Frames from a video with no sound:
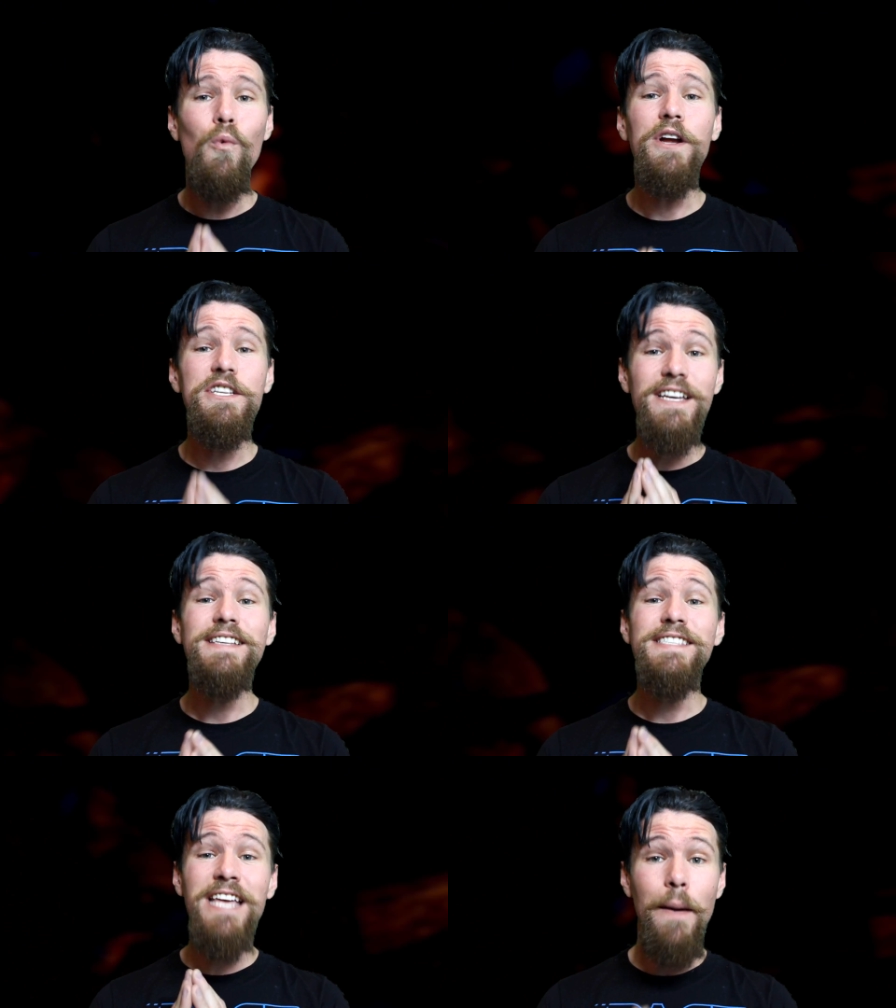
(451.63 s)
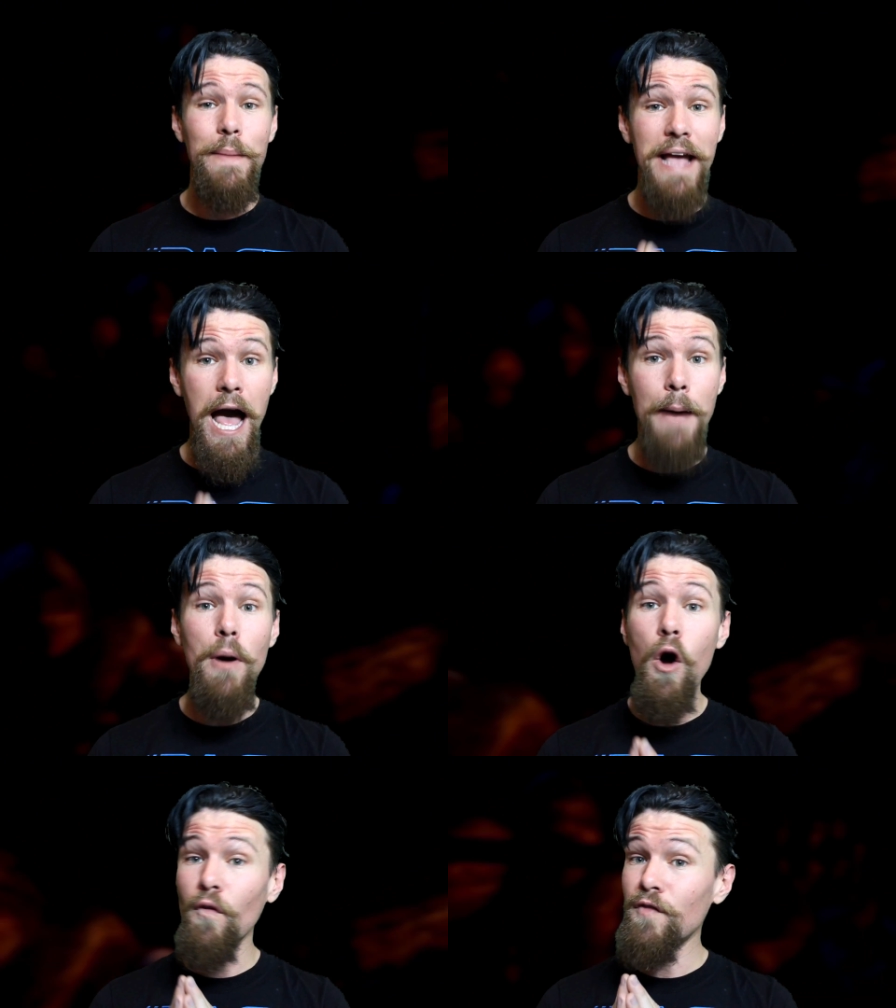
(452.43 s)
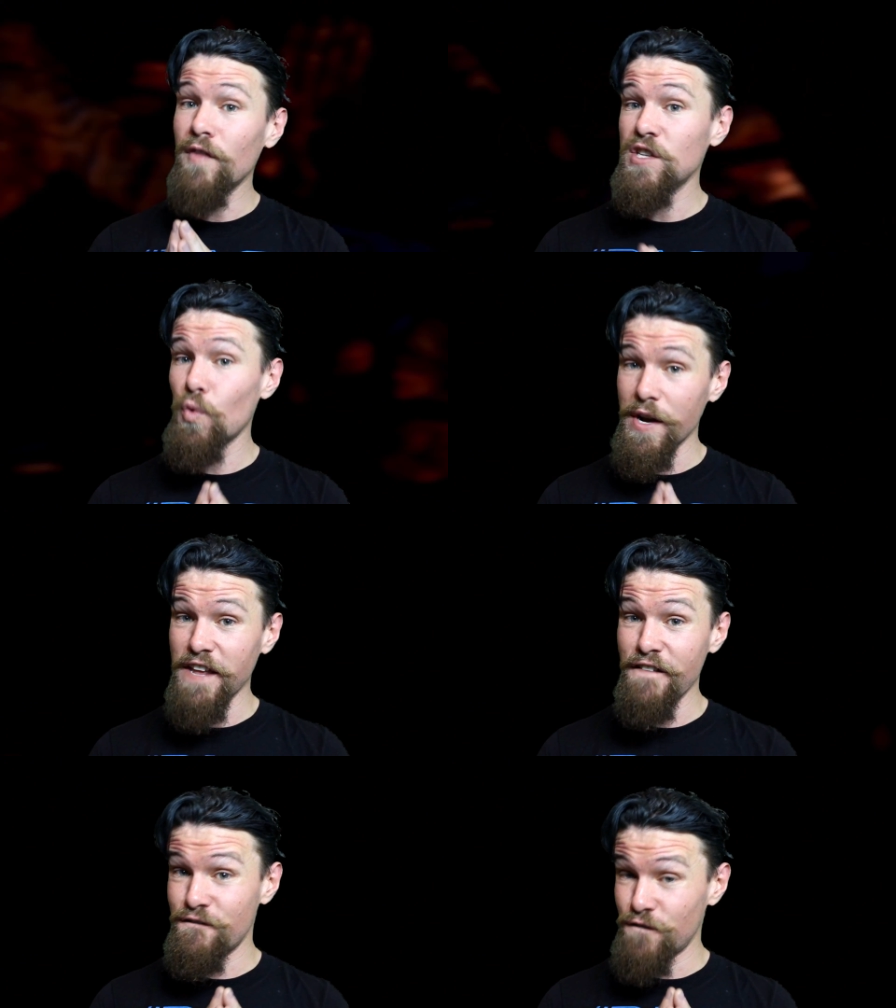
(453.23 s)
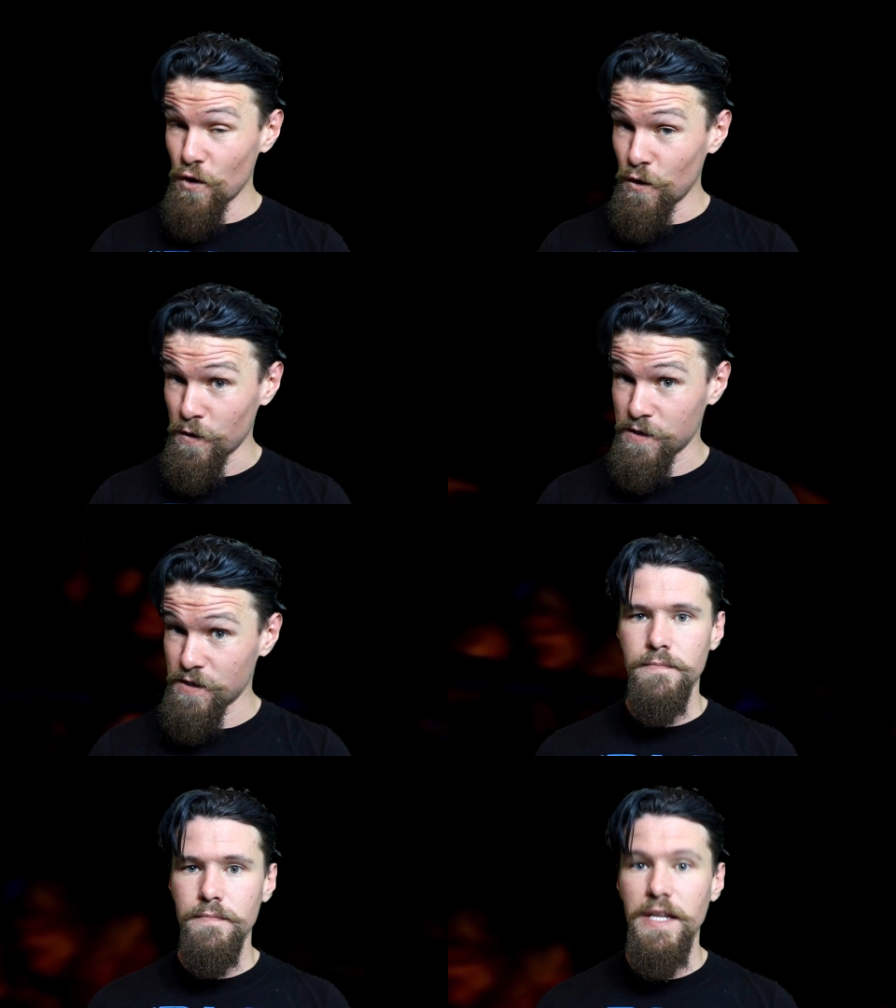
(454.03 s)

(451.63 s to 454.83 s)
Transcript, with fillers: which is coming up on the 21st.